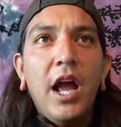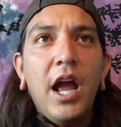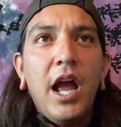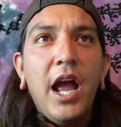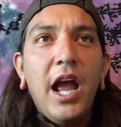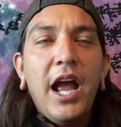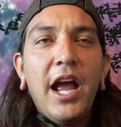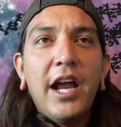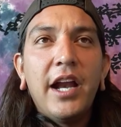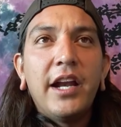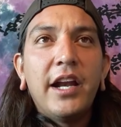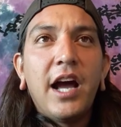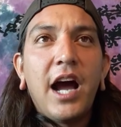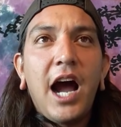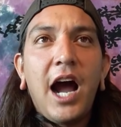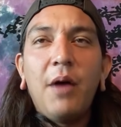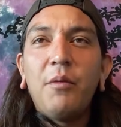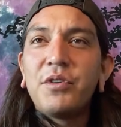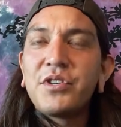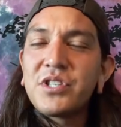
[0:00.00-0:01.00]
And
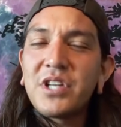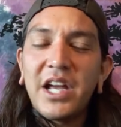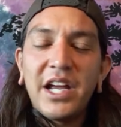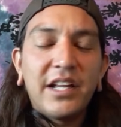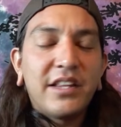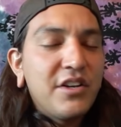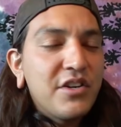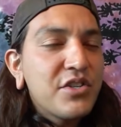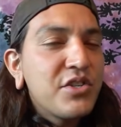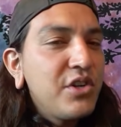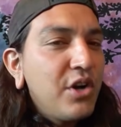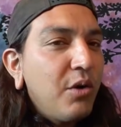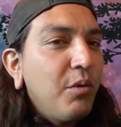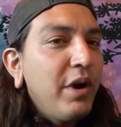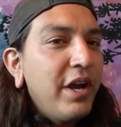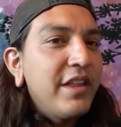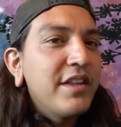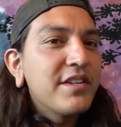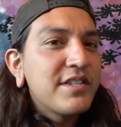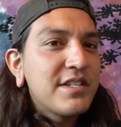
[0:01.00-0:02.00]
I was like, there's no
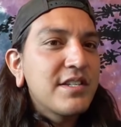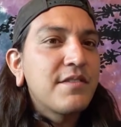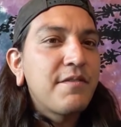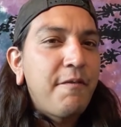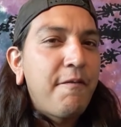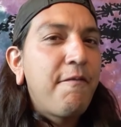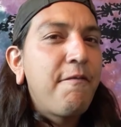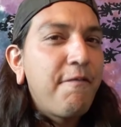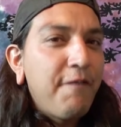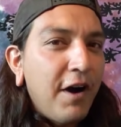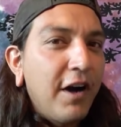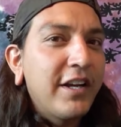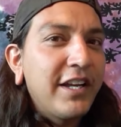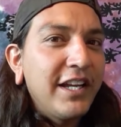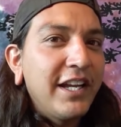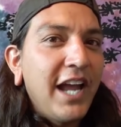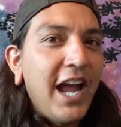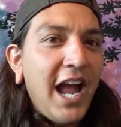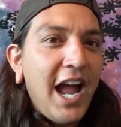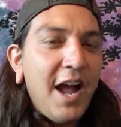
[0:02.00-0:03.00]
way this is
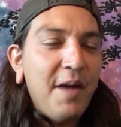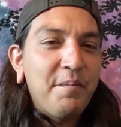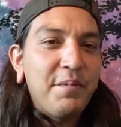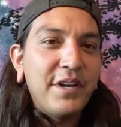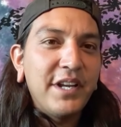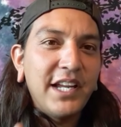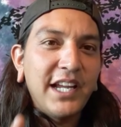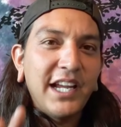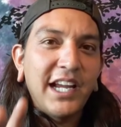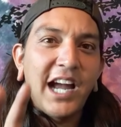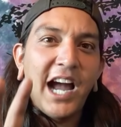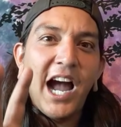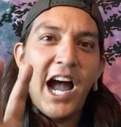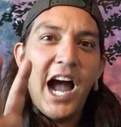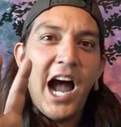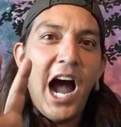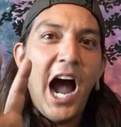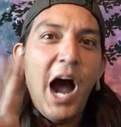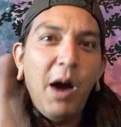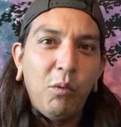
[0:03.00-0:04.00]
fucking happening.
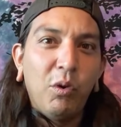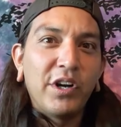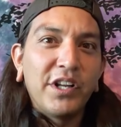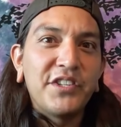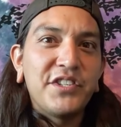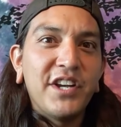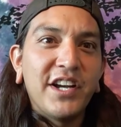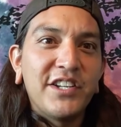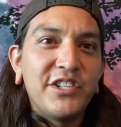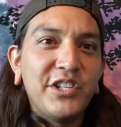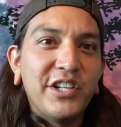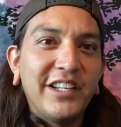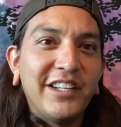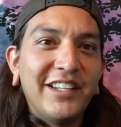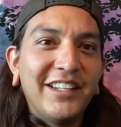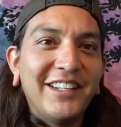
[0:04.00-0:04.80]
I want to touch it.